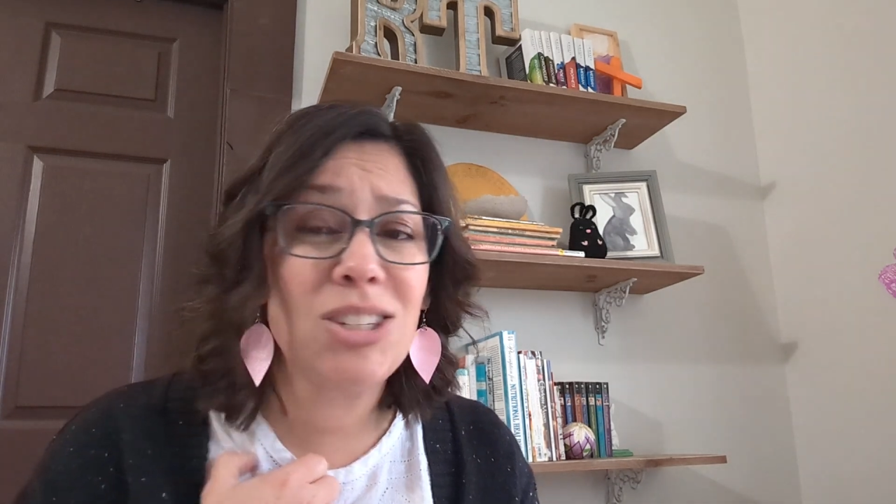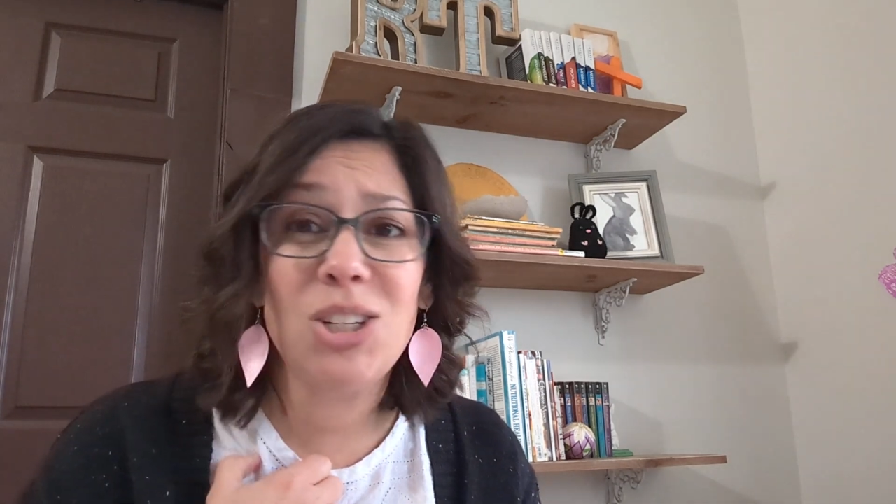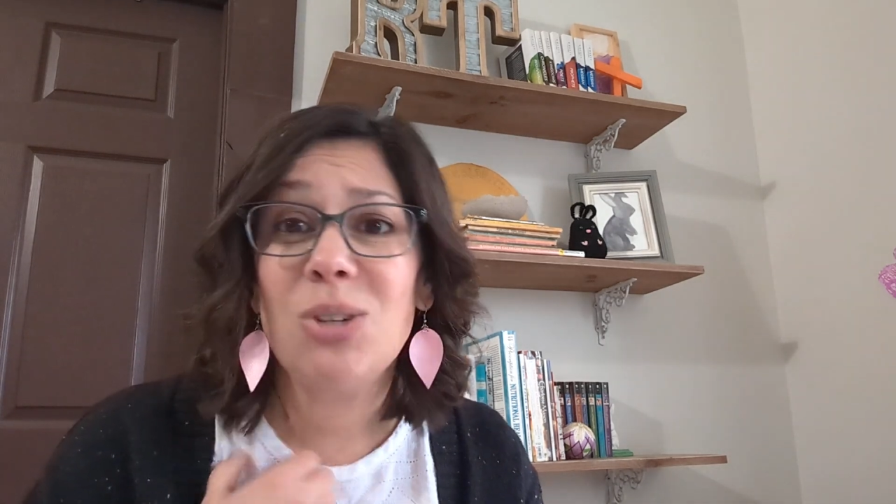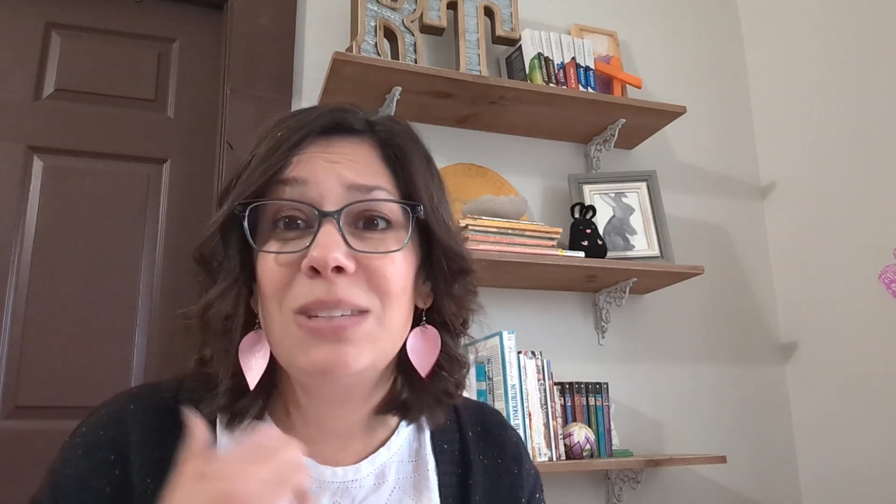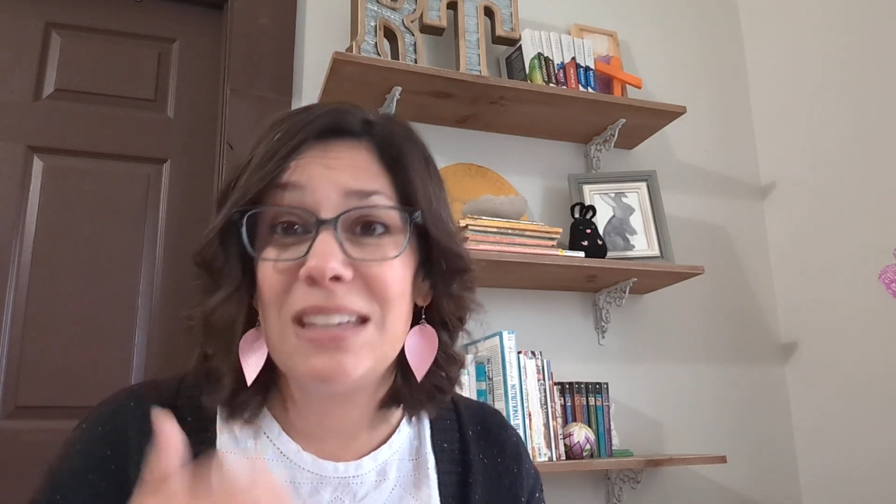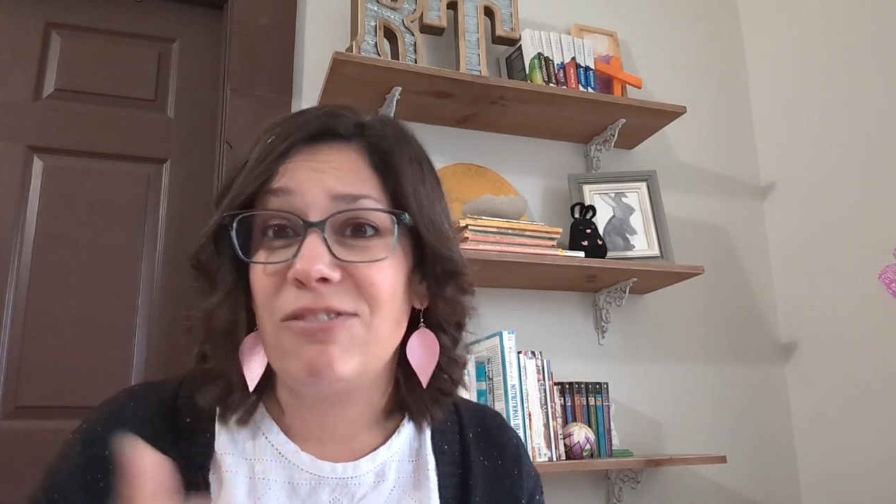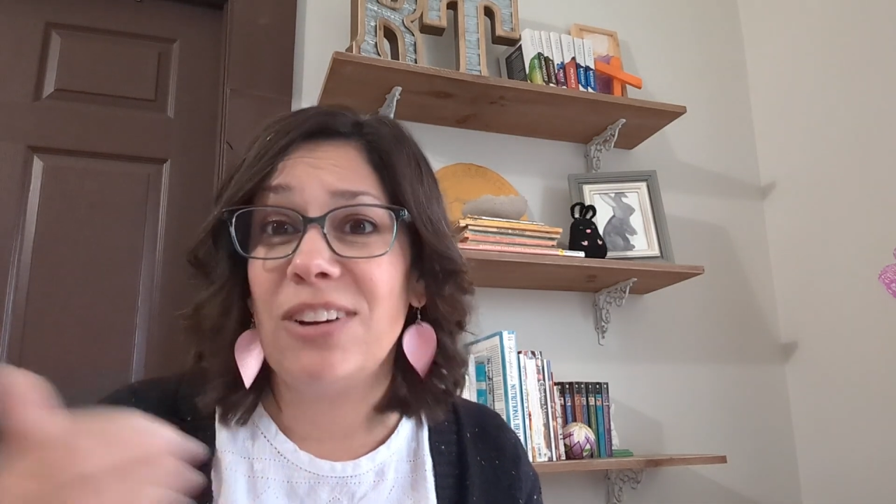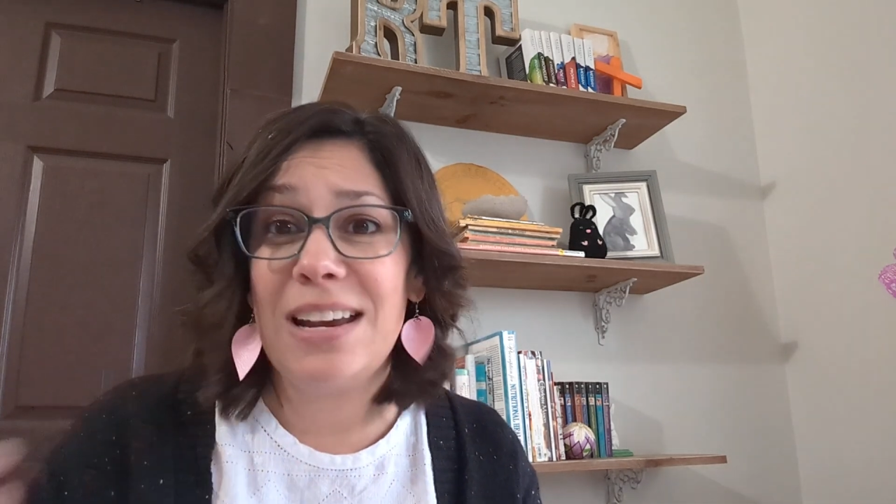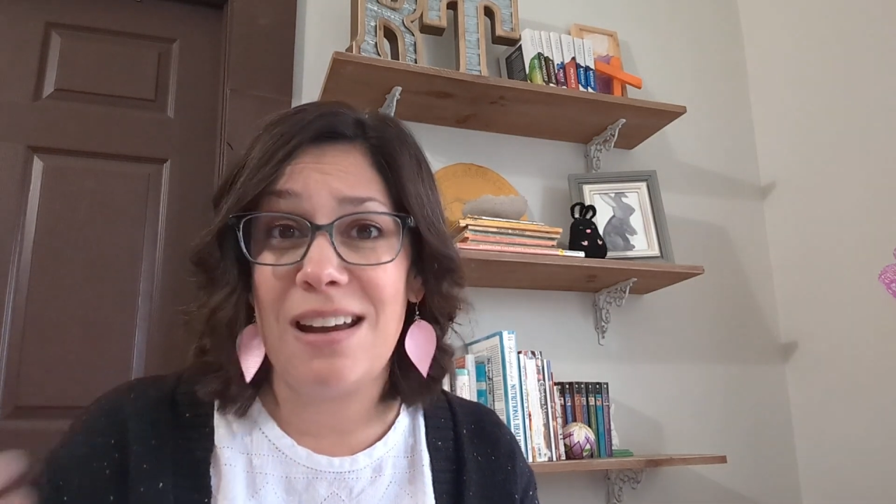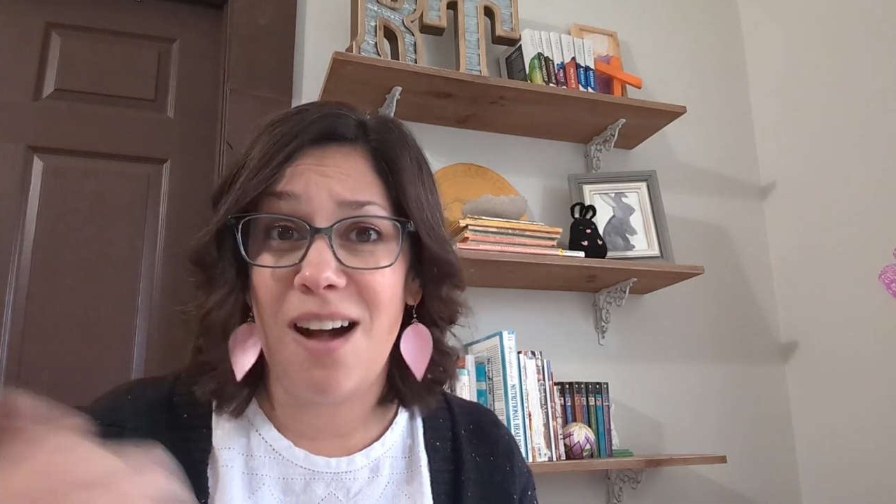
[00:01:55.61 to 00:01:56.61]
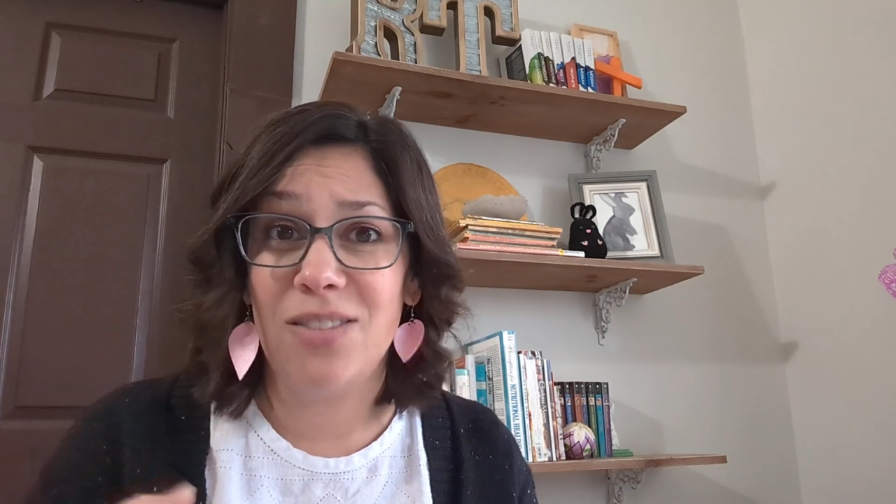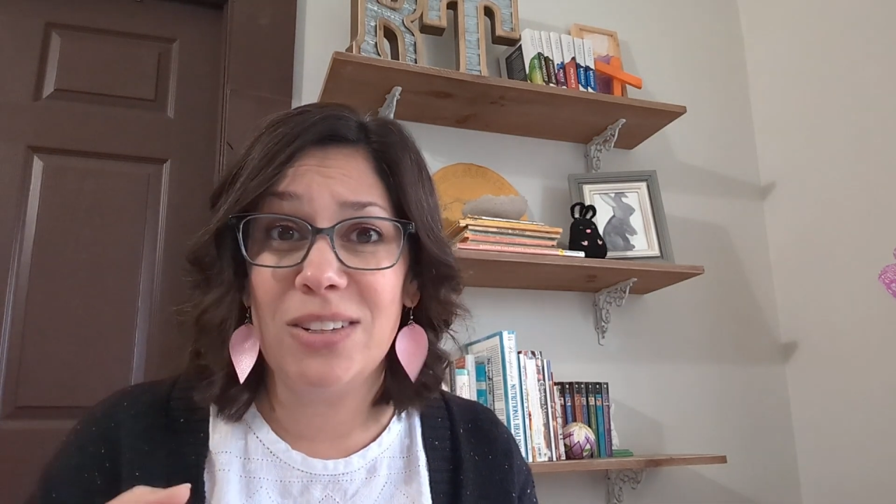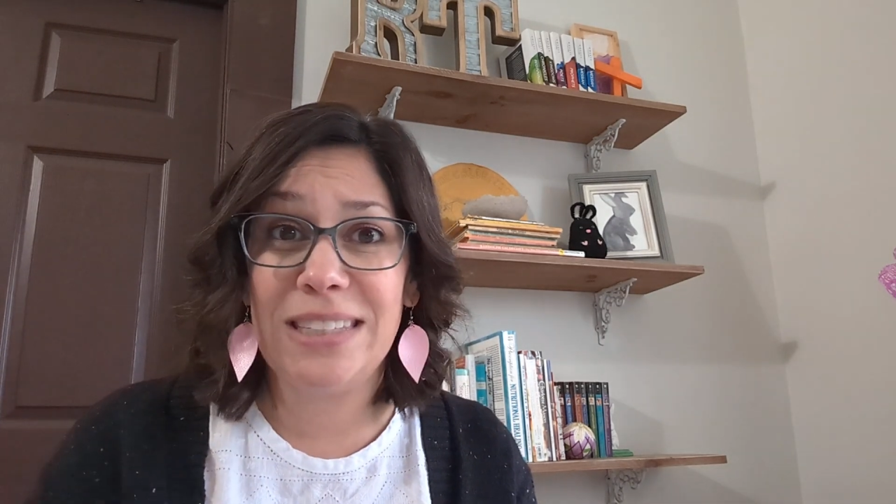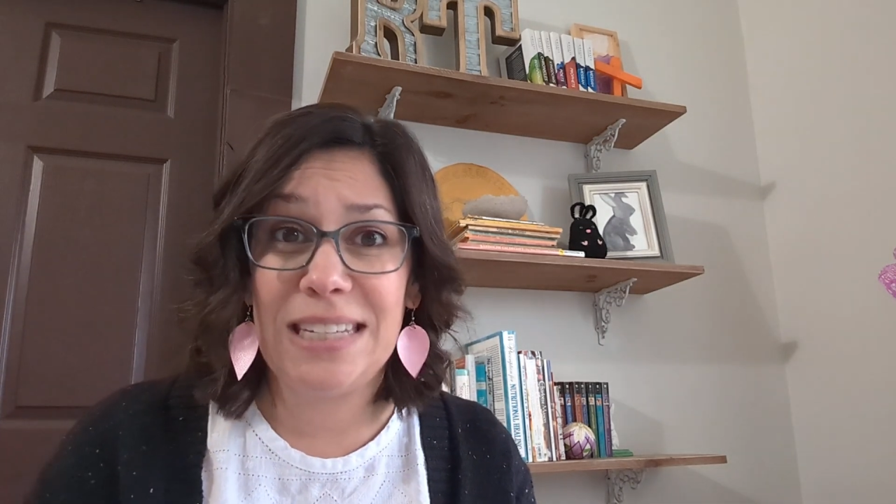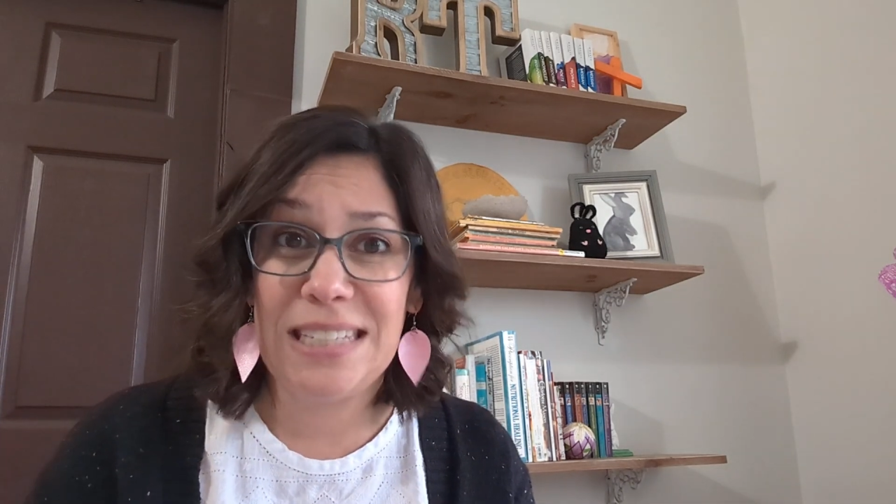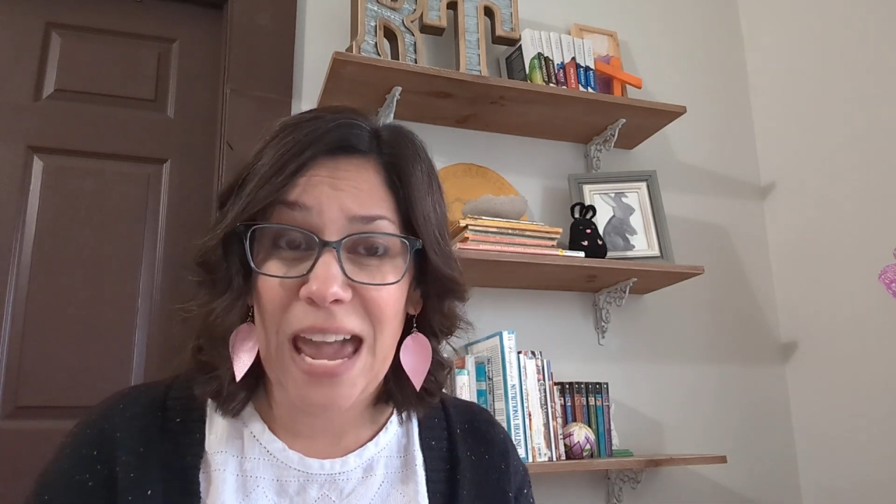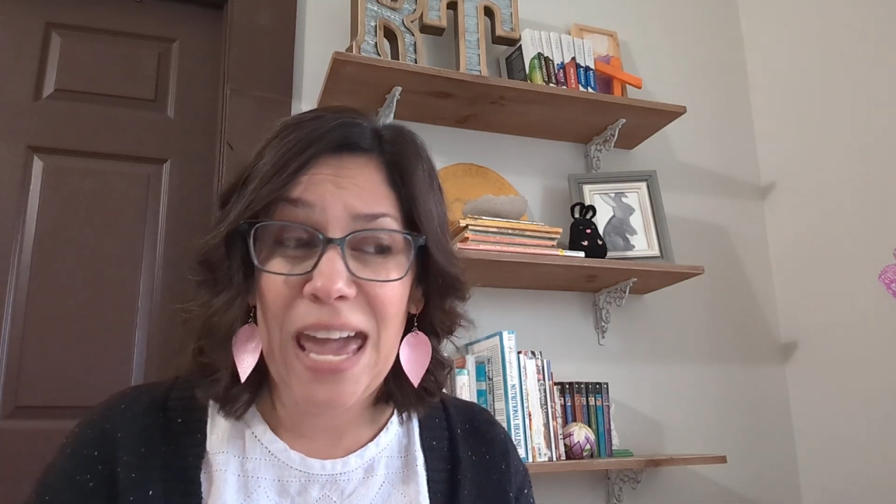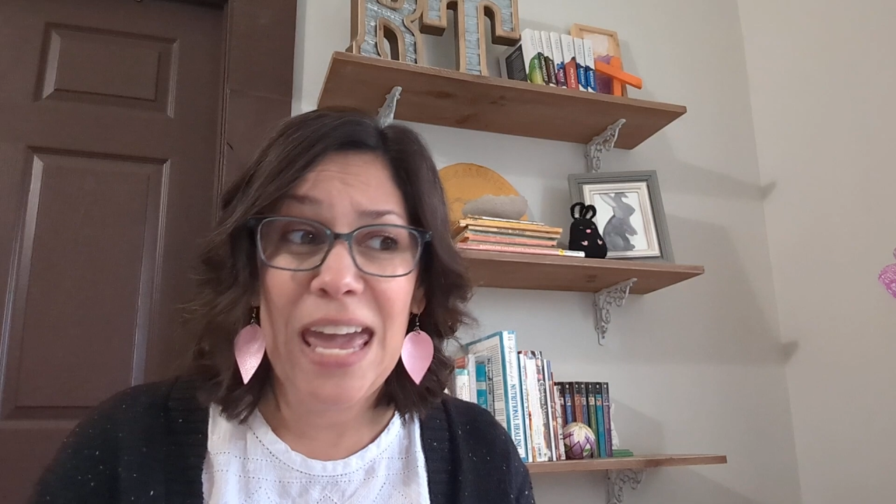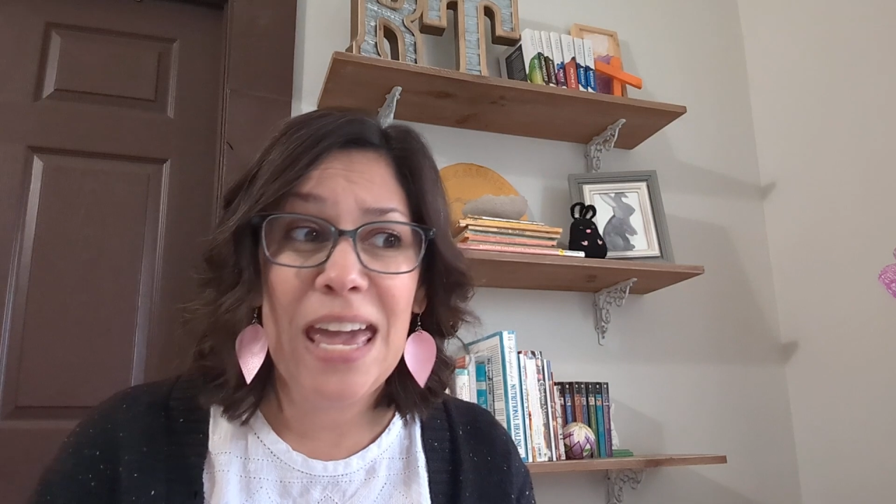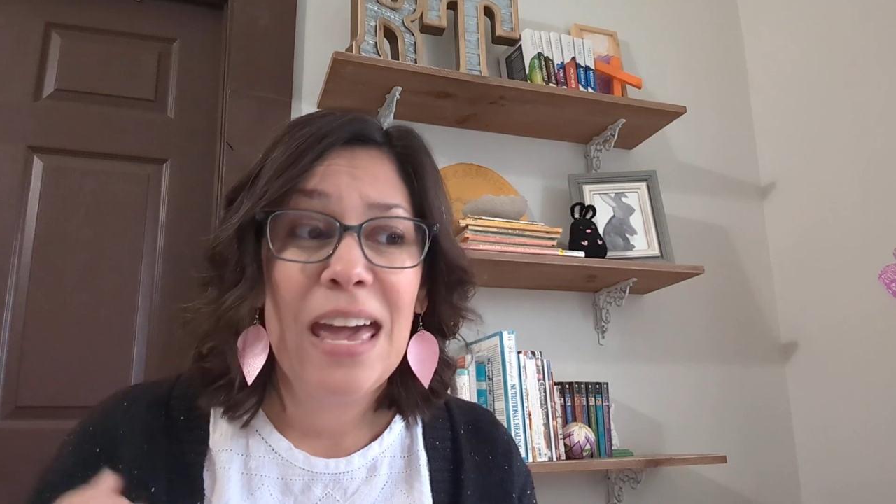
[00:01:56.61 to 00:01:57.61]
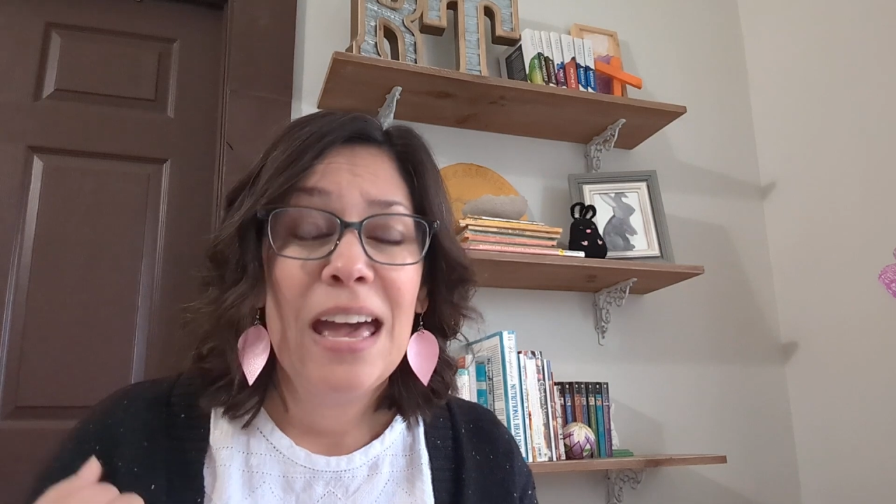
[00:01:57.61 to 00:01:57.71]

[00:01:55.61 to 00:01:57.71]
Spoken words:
2 different novels a day